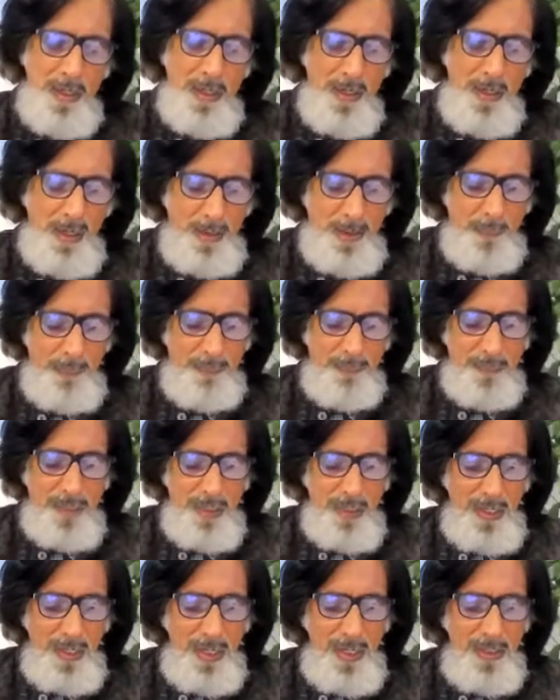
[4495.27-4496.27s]

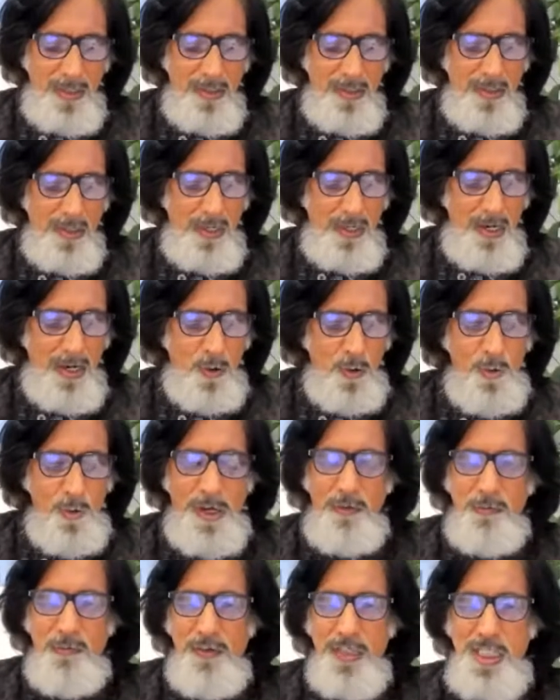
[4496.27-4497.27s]
and
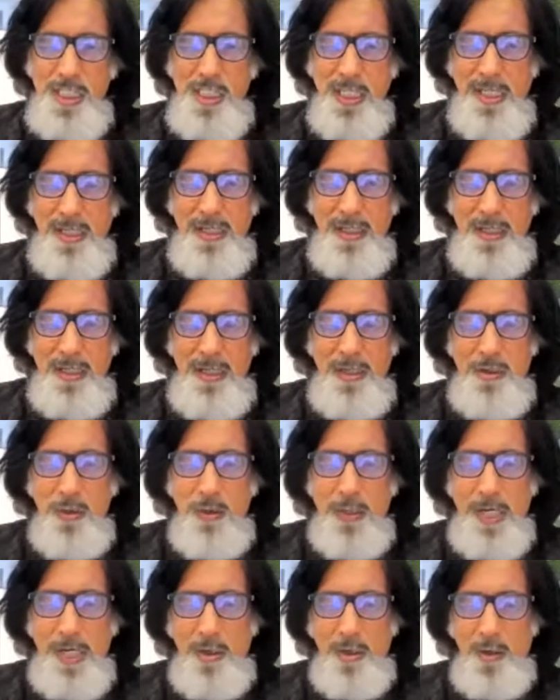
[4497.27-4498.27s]
how efficiently you
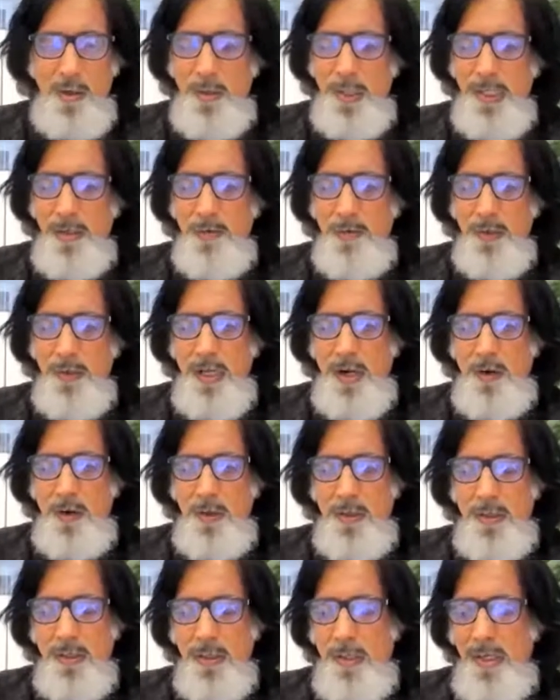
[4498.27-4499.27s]
can do it
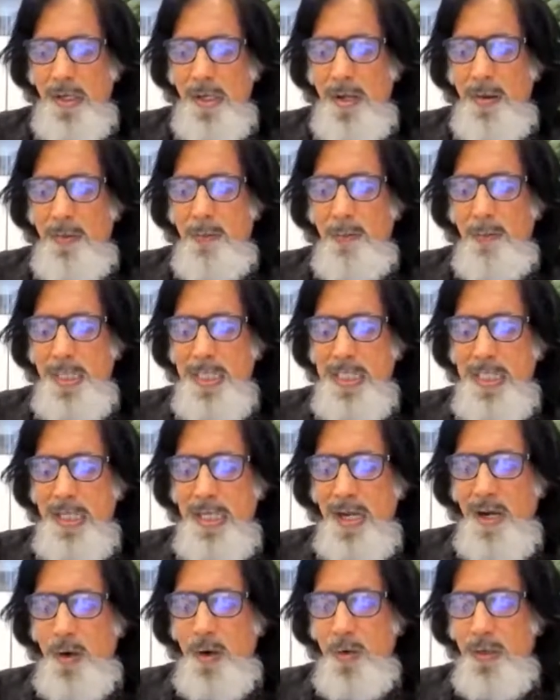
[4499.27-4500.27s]
without
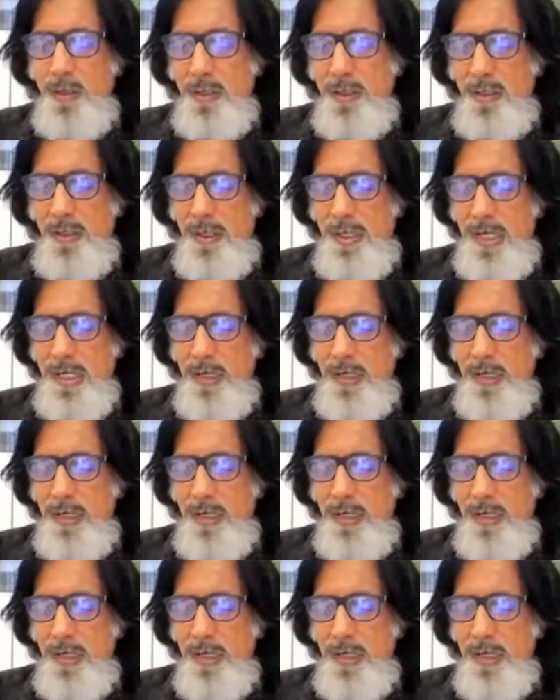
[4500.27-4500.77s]
missing out the